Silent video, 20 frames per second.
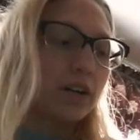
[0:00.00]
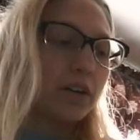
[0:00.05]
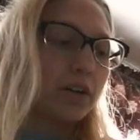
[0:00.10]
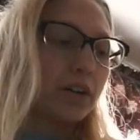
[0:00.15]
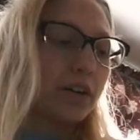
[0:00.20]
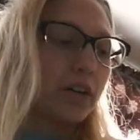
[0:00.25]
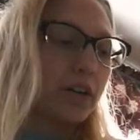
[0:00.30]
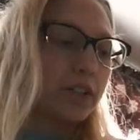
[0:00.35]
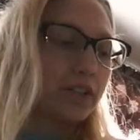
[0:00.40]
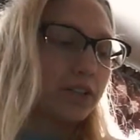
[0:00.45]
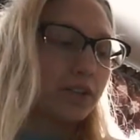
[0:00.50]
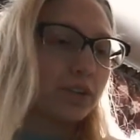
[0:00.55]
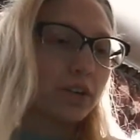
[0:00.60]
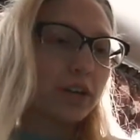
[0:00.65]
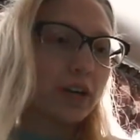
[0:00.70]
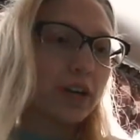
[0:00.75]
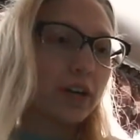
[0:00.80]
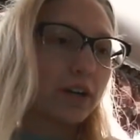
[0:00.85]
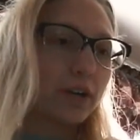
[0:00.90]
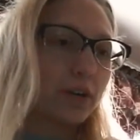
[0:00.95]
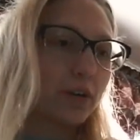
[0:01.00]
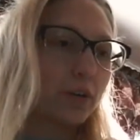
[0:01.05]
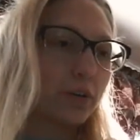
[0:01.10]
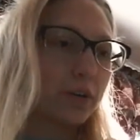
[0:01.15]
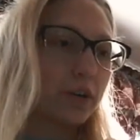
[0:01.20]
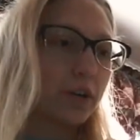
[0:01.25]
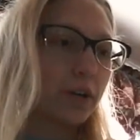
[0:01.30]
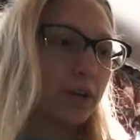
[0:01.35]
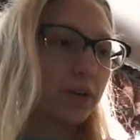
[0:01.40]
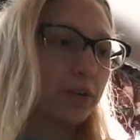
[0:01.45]
Okay, so
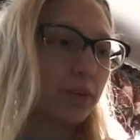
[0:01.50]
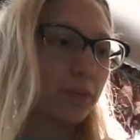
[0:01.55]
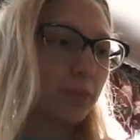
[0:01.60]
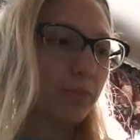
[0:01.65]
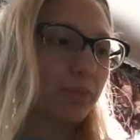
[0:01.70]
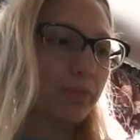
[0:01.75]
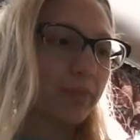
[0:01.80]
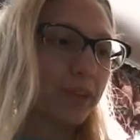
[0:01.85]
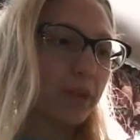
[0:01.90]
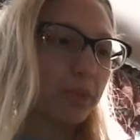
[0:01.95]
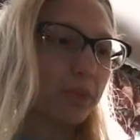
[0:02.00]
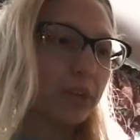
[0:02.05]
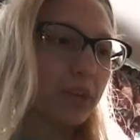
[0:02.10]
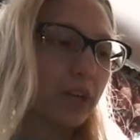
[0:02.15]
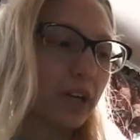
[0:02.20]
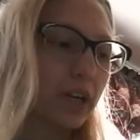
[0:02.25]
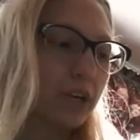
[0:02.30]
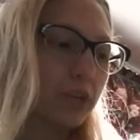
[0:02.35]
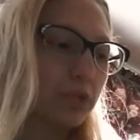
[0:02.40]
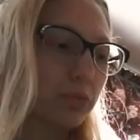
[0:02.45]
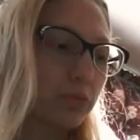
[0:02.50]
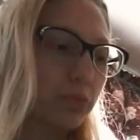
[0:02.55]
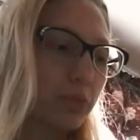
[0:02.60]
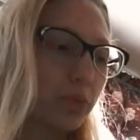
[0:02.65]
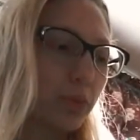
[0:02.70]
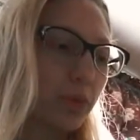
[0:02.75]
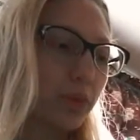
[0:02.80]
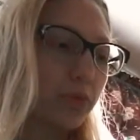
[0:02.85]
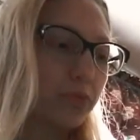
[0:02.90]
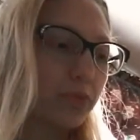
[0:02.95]
now we are at
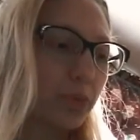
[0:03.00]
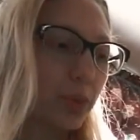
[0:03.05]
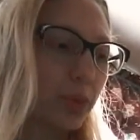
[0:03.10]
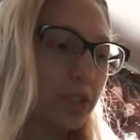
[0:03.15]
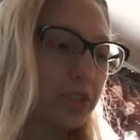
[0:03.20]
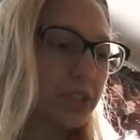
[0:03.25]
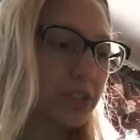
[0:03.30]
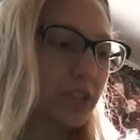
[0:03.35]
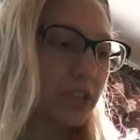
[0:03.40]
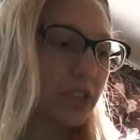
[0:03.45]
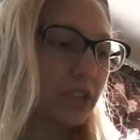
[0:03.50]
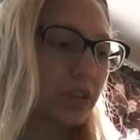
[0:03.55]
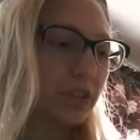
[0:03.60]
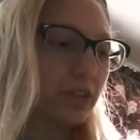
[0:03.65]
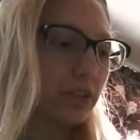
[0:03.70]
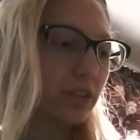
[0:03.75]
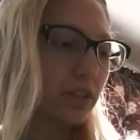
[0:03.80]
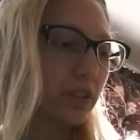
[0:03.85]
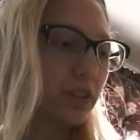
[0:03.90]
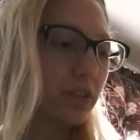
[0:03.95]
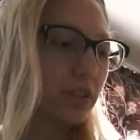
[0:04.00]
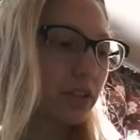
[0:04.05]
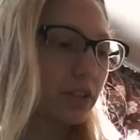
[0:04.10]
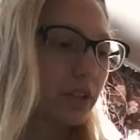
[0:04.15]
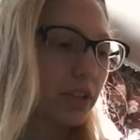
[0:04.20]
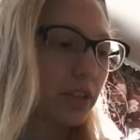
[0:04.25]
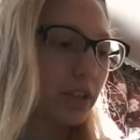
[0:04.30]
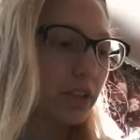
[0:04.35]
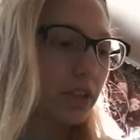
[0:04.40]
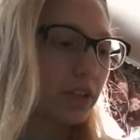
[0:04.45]
Rule 14.
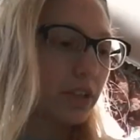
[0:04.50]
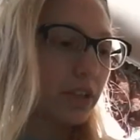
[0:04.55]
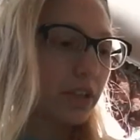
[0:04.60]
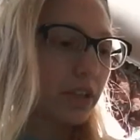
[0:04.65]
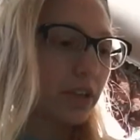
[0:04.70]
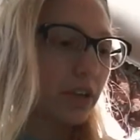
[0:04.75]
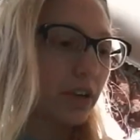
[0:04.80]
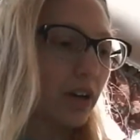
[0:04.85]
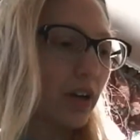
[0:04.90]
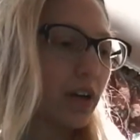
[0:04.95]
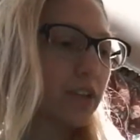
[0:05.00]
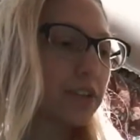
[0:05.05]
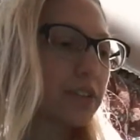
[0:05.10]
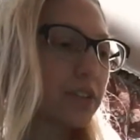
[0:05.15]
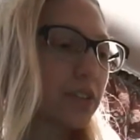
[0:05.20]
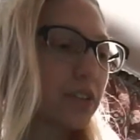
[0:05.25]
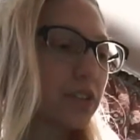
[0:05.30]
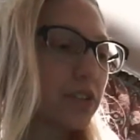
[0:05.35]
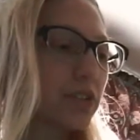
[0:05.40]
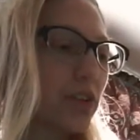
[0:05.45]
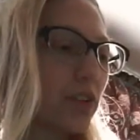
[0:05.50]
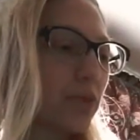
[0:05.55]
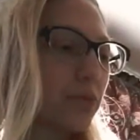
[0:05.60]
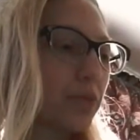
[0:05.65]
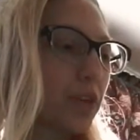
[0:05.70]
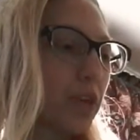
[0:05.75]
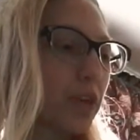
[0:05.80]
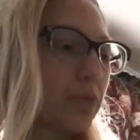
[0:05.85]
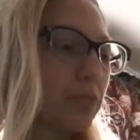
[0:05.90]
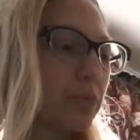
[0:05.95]
Content
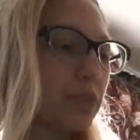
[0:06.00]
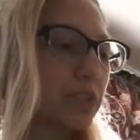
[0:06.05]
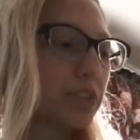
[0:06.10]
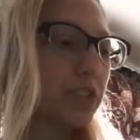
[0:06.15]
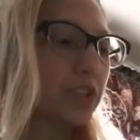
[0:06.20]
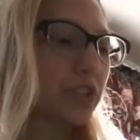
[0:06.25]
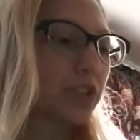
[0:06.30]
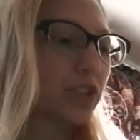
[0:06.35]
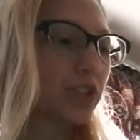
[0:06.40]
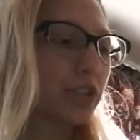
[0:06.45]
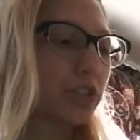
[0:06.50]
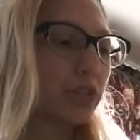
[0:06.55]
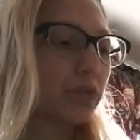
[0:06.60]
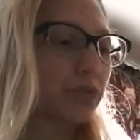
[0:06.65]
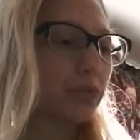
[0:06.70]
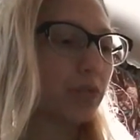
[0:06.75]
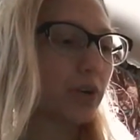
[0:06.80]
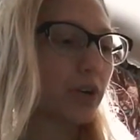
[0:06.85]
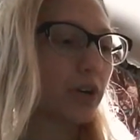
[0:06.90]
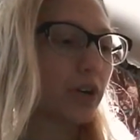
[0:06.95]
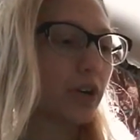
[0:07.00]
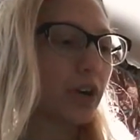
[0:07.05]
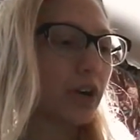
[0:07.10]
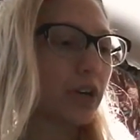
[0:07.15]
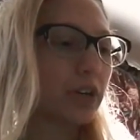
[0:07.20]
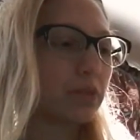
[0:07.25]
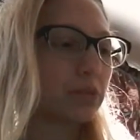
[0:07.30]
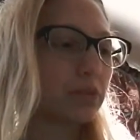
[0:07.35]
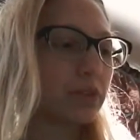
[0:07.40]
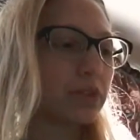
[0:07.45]
of a petition for
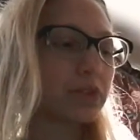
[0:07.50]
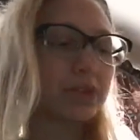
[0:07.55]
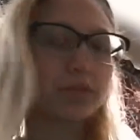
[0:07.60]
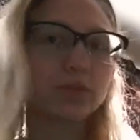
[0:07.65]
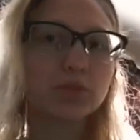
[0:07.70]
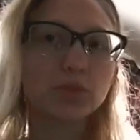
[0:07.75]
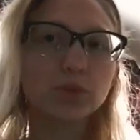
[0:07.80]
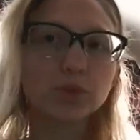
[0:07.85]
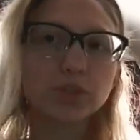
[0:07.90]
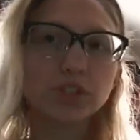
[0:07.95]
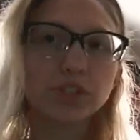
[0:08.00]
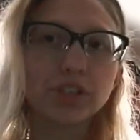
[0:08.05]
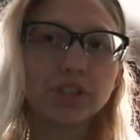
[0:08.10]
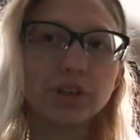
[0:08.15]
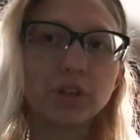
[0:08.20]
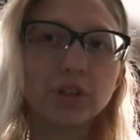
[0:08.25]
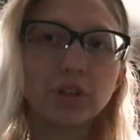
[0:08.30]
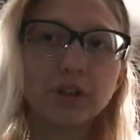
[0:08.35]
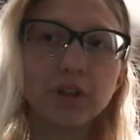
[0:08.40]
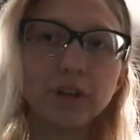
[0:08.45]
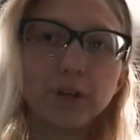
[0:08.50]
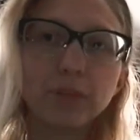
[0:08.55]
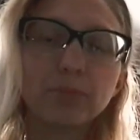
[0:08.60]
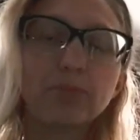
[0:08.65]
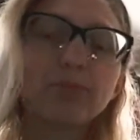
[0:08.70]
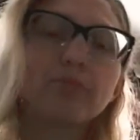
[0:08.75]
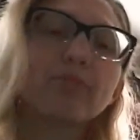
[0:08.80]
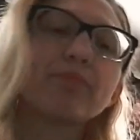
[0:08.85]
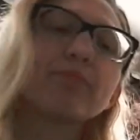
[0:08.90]
a writ of certiorari.